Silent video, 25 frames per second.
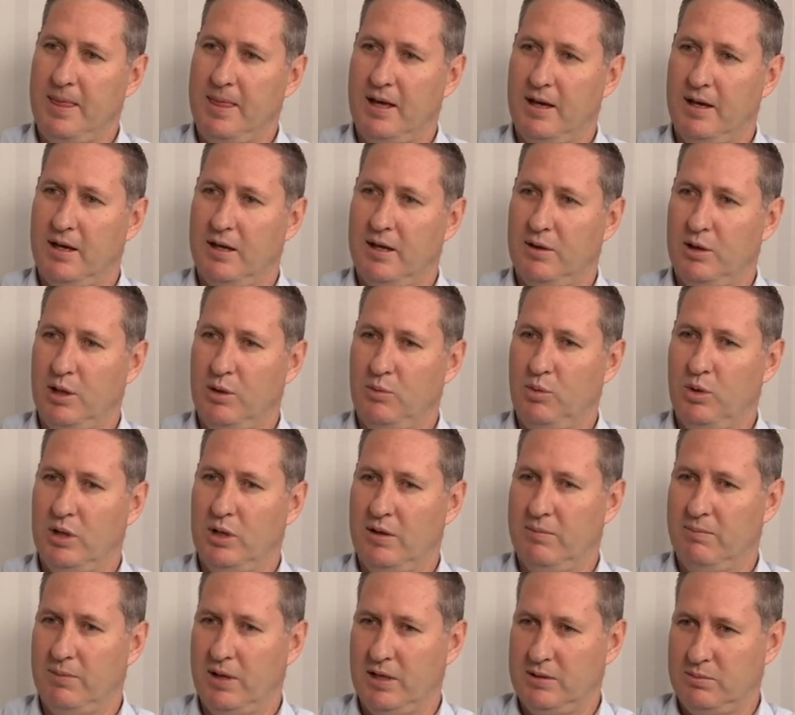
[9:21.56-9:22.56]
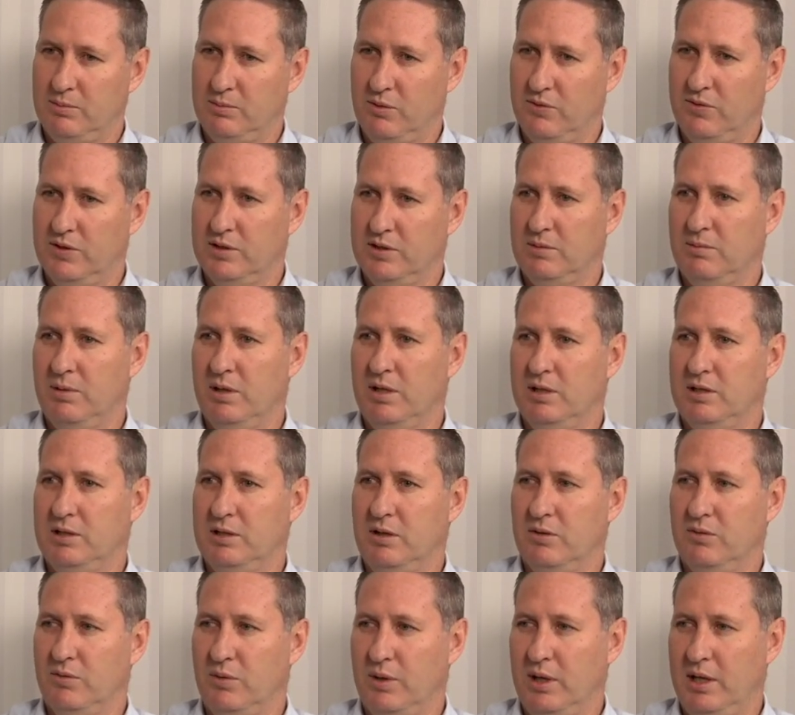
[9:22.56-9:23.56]
uh, then we'll have much more
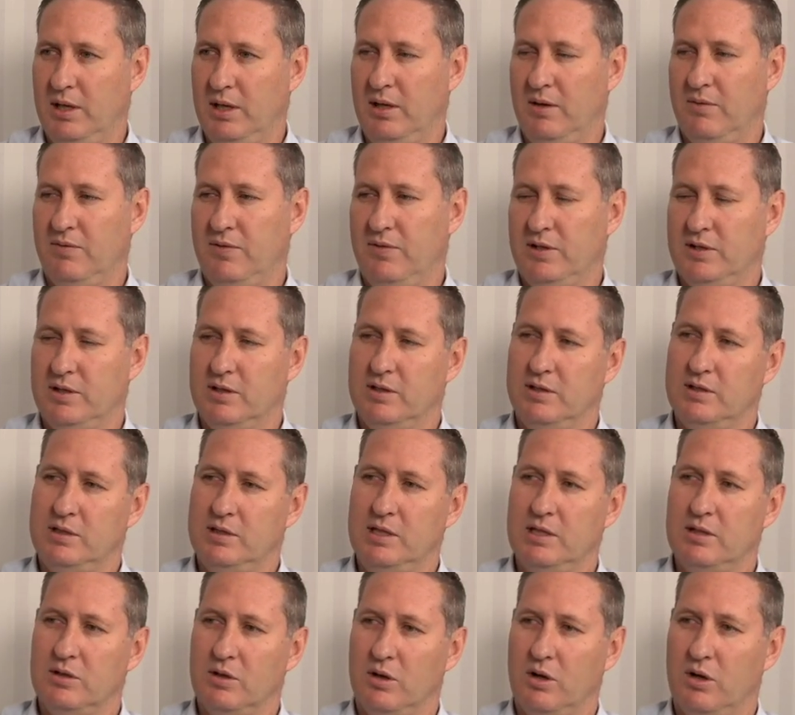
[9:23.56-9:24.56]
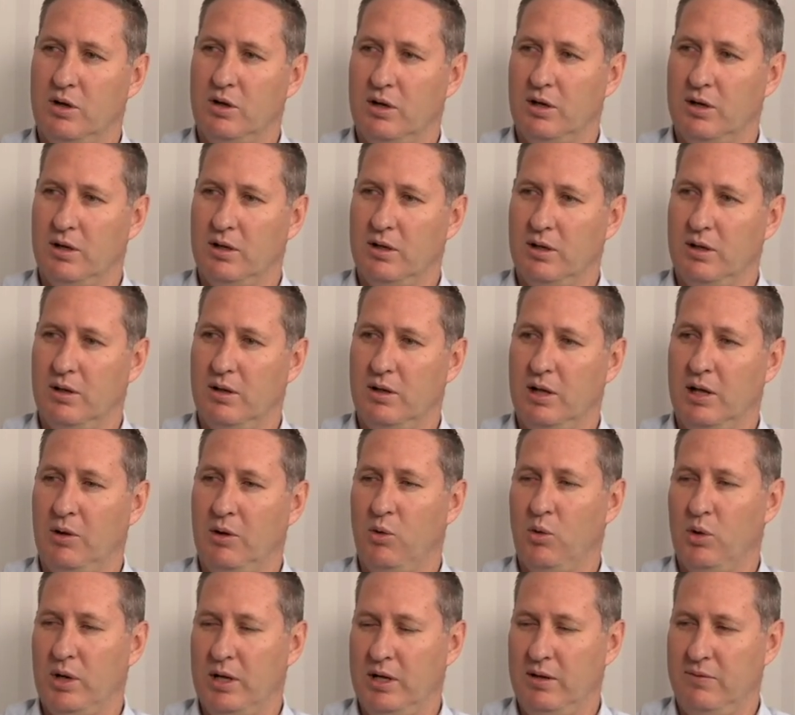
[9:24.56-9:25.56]
visibility of where the efficiencies are,
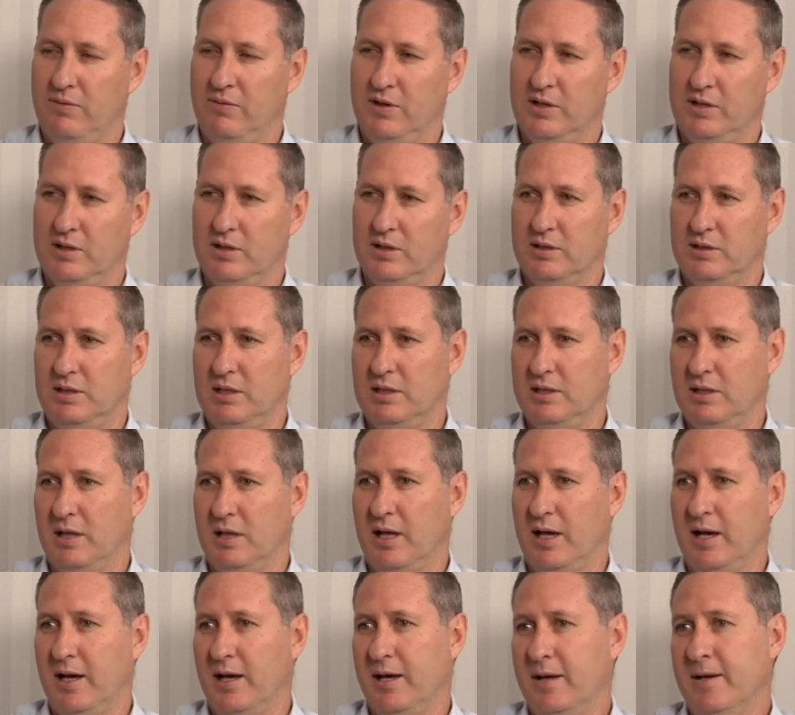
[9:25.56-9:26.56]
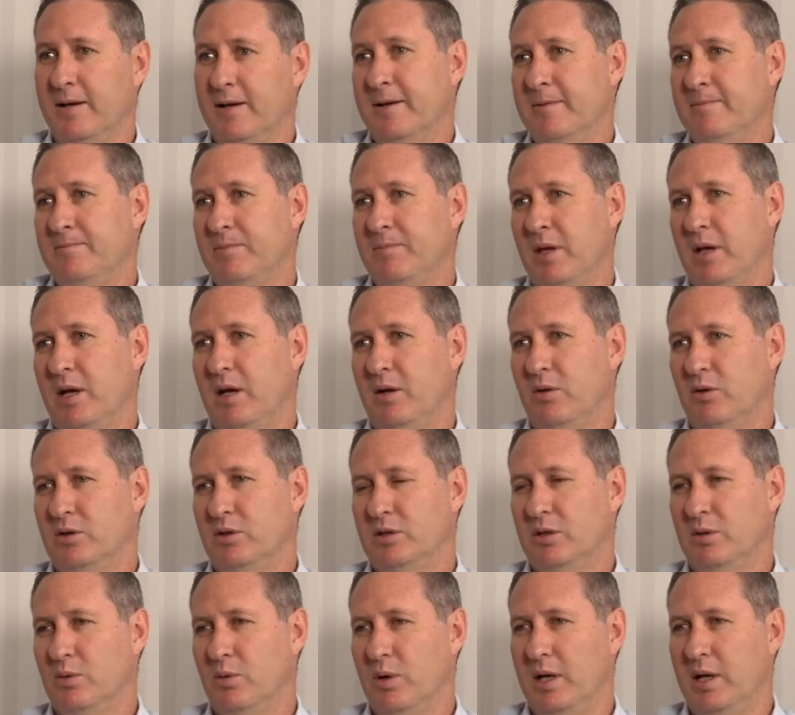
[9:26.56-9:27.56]
or inefficiencies lie and
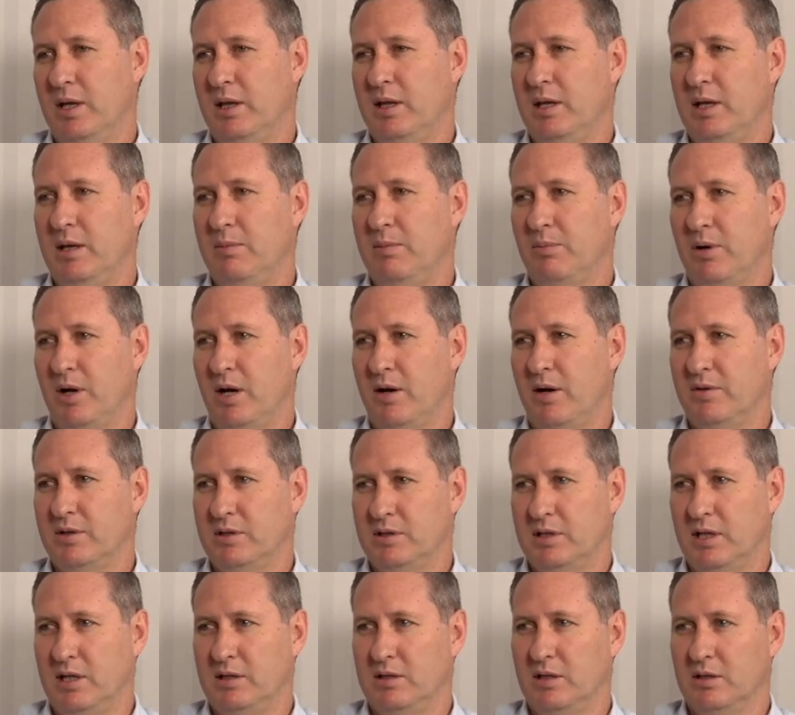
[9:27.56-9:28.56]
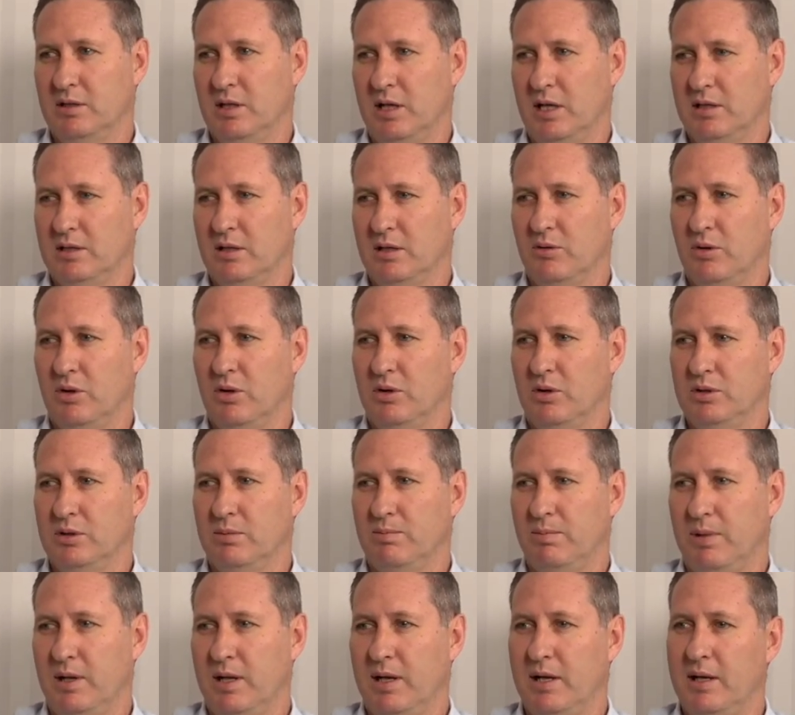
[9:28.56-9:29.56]
also where the private sector has a role to
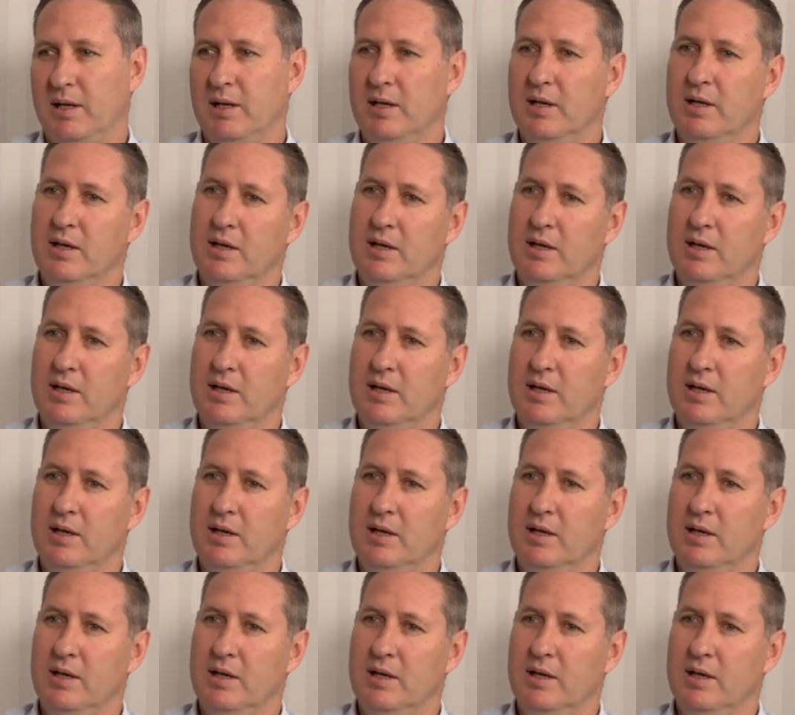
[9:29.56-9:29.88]
play.